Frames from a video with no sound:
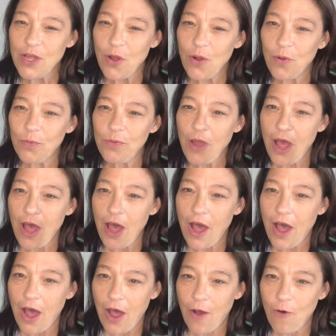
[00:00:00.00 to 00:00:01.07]
on
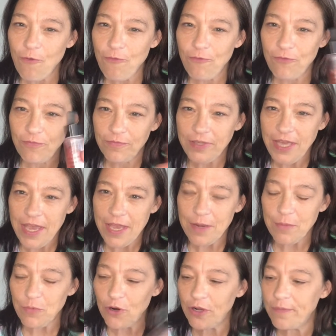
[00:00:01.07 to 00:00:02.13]
off
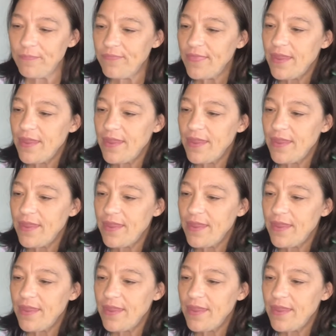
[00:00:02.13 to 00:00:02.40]
camera